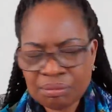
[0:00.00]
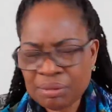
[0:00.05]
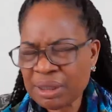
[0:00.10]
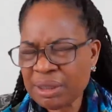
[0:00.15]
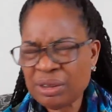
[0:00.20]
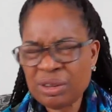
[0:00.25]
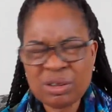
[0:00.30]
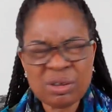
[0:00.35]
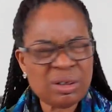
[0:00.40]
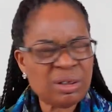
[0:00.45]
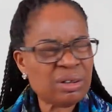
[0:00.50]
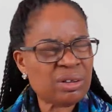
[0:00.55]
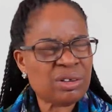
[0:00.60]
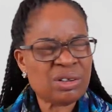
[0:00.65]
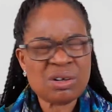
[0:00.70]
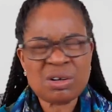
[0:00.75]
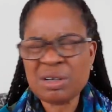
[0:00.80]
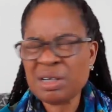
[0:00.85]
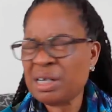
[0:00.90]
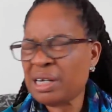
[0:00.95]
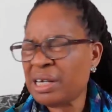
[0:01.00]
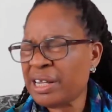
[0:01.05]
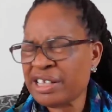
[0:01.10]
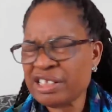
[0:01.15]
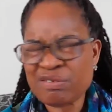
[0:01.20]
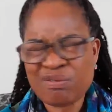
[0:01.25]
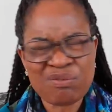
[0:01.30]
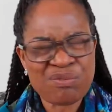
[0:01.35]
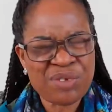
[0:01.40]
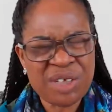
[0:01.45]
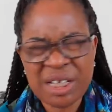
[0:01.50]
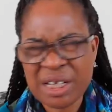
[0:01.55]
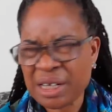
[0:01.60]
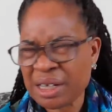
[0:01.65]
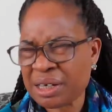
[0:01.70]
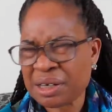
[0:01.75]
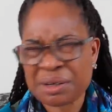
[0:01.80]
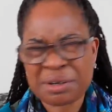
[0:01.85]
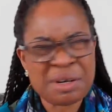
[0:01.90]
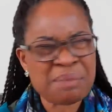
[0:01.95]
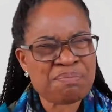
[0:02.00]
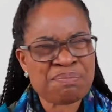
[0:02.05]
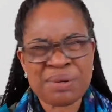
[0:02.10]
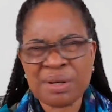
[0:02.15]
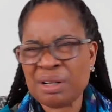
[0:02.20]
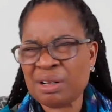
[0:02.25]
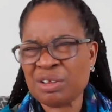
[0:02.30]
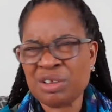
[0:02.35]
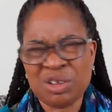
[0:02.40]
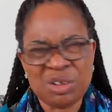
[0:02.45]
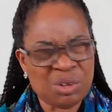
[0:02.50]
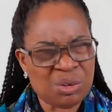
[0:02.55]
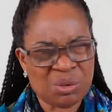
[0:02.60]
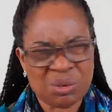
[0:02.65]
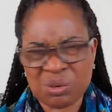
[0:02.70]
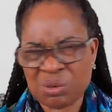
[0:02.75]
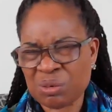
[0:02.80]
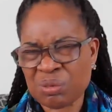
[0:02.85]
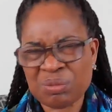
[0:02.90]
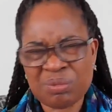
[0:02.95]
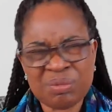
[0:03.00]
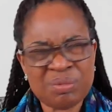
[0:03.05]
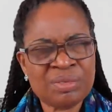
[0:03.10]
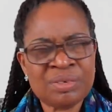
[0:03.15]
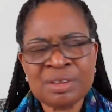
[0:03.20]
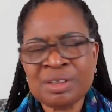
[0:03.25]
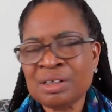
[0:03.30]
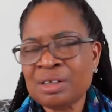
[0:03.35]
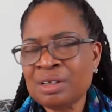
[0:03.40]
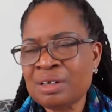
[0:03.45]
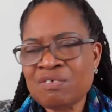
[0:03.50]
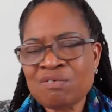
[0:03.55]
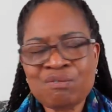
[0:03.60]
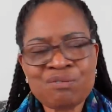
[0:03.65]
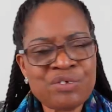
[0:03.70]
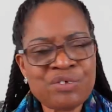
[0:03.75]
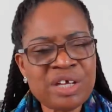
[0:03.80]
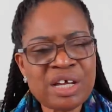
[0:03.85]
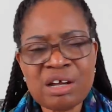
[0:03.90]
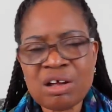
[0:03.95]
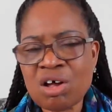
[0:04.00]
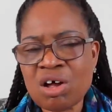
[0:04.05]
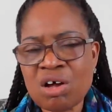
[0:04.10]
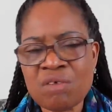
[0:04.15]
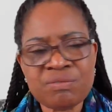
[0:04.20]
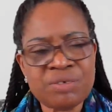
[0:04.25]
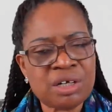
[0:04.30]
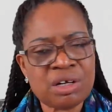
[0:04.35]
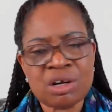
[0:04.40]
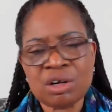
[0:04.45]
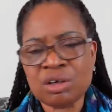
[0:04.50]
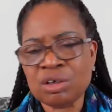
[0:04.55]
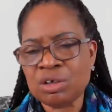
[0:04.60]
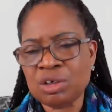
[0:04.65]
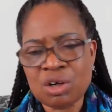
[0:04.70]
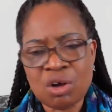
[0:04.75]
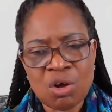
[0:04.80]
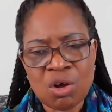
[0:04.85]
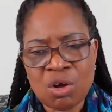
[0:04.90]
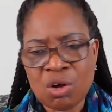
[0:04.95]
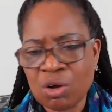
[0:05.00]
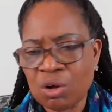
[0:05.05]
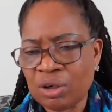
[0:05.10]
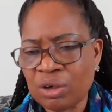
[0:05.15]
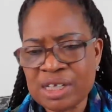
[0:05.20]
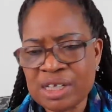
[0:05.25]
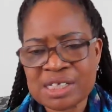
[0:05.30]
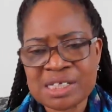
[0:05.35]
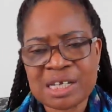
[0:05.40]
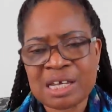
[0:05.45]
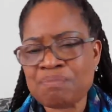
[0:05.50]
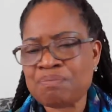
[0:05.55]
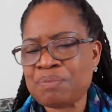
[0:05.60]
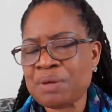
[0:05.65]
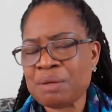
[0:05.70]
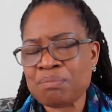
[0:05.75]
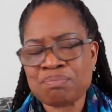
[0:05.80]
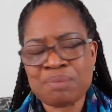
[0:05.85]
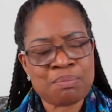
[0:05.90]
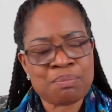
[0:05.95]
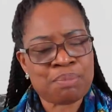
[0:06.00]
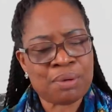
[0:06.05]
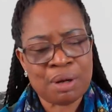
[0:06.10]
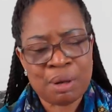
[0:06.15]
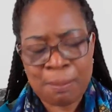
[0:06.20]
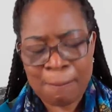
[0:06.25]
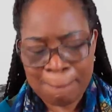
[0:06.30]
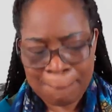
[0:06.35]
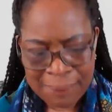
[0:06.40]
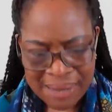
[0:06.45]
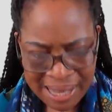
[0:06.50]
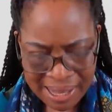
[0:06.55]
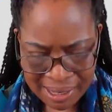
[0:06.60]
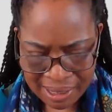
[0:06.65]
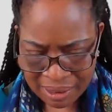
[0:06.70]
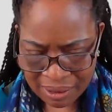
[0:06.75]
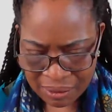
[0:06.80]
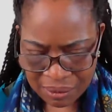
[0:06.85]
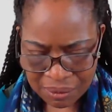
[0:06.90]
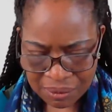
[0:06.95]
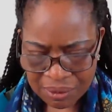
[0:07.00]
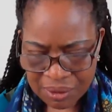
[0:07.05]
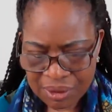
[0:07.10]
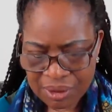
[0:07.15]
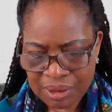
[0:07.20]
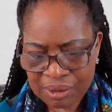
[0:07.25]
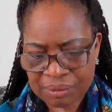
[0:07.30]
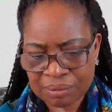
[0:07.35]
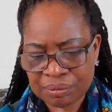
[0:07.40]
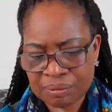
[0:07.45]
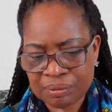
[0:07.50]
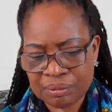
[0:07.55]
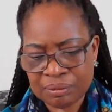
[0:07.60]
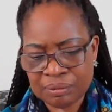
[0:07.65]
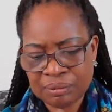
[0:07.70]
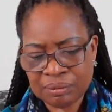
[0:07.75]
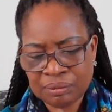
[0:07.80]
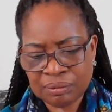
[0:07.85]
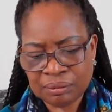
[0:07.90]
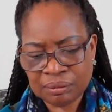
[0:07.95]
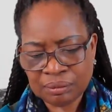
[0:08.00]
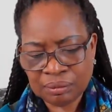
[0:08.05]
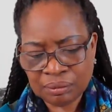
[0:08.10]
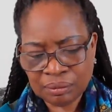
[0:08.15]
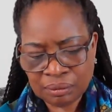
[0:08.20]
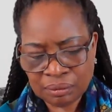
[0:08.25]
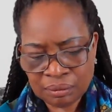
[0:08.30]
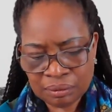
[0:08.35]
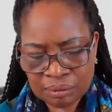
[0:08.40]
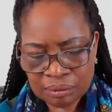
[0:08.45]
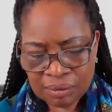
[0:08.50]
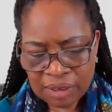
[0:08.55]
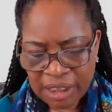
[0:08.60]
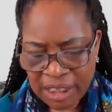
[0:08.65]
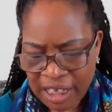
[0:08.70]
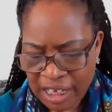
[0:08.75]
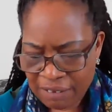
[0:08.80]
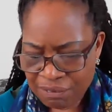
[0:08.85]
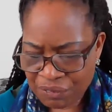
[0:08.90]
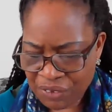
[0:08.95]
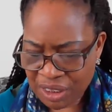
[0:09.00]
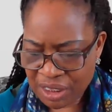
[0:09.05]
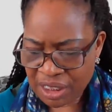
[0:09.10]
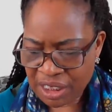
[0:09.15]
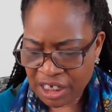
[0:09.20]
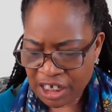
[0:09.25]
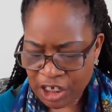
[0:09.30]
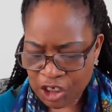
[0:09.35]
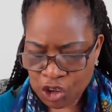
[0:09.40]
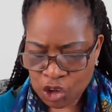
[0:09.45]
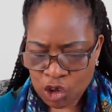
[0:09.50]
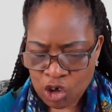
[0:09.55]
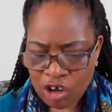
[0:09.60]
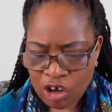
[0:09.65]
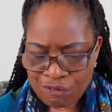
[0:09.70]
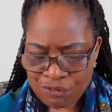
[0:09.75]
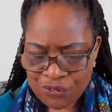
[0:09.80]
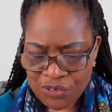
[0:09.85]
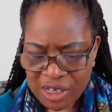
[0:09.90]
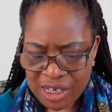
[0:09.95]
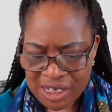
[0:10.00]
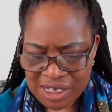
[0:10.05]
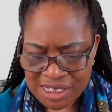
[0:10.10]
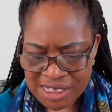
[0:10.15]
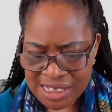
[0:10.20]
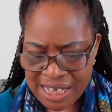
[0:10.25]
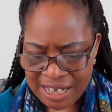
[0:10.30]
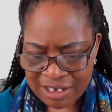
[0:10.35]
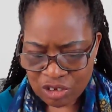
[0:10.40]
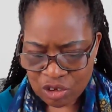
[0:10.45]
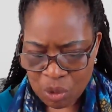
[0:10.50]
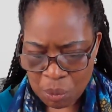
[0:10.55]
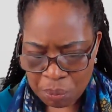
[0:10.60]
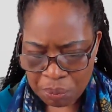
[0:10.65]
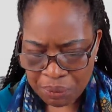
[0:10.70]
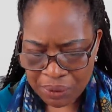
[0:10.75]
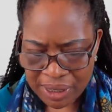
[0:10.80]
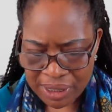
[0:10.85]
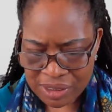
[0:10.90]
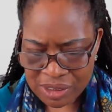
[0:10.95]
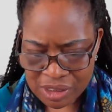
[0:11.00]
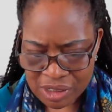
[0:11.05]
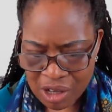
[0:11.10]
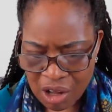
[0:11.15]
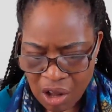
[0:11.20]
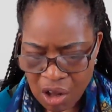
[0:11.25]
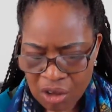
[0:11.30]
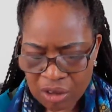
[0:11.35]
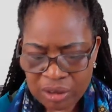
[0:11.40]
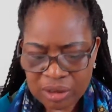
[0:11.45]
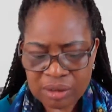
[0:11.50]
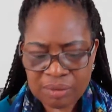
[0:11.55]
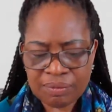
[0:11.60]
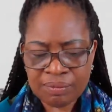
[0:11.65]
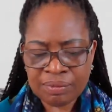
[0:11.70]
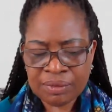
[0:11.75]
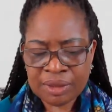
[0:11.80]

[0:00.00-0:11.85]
but don't let fear cripple you. Fear of the unknown is keeping people bound. Even in your fear, start to praise God.